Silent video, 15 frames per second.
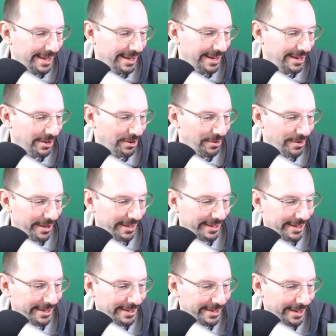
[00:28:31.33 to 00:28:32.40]
You know, I
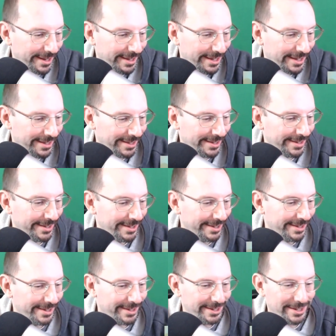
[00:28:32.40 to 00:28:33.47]
can
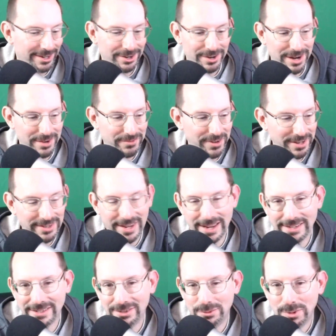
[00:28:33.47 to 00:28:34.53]
create a
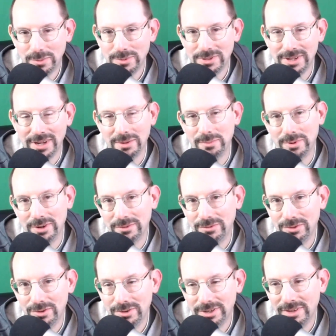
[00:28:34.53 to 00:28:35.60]
fantastic website, but if
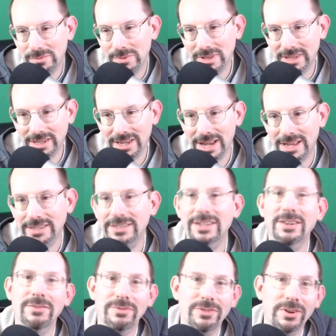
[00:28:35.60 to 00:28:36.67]
you don't give me the
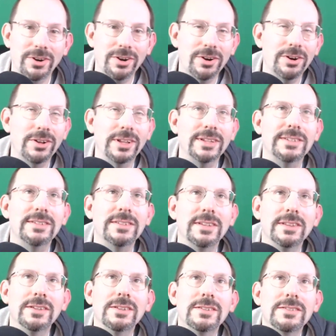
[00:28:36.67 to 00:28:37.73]
content for, let's
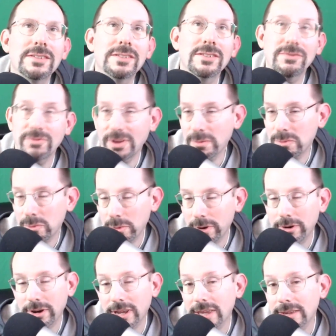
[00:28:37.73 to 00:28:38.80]
see, since
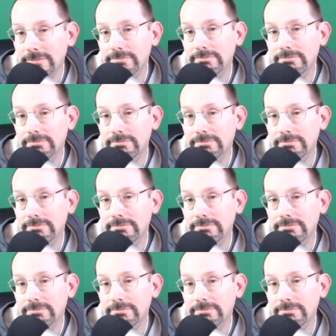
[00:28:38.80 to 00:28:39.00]
February,